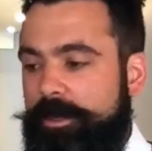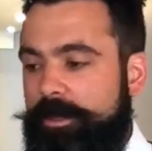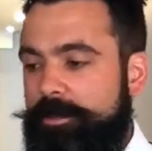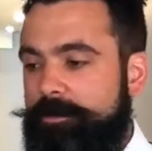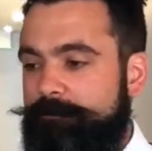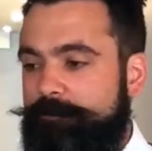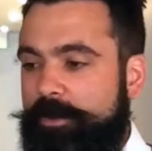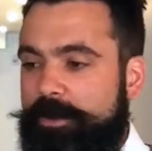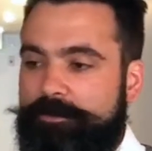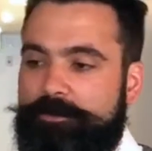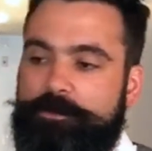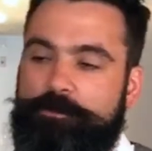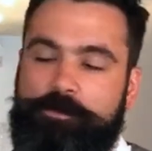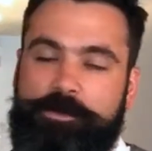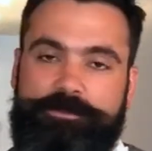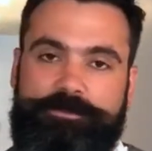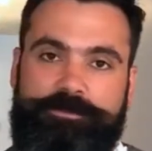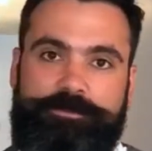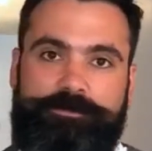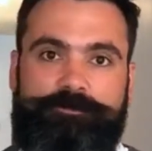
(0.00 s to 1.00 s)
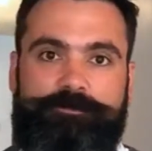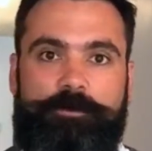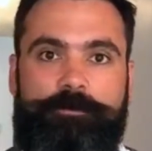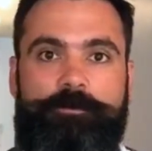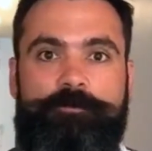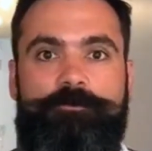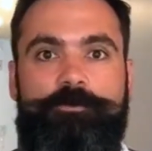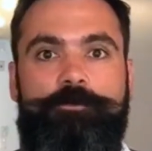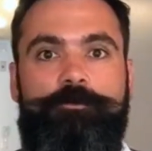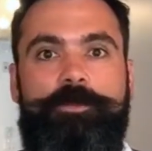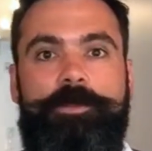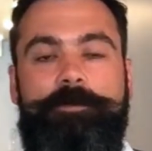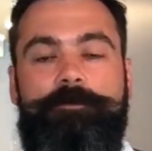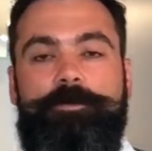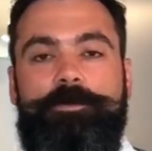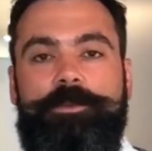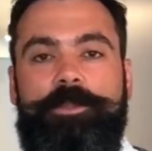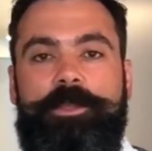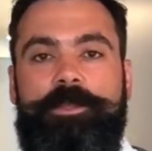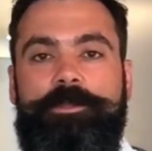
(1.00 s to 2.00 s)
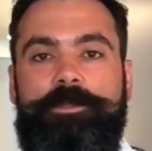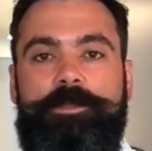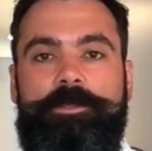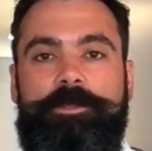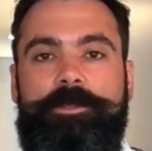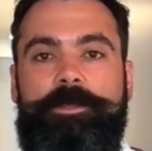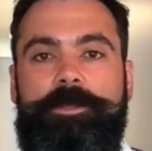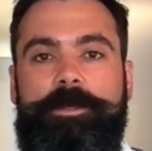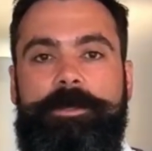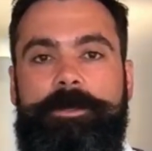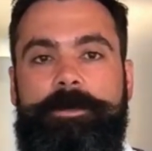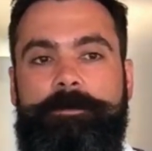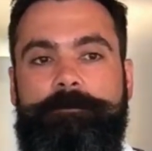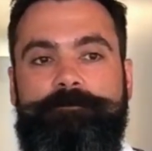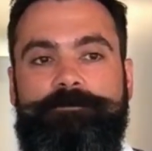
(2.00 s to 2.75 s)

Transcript: I've had the question from a few people lately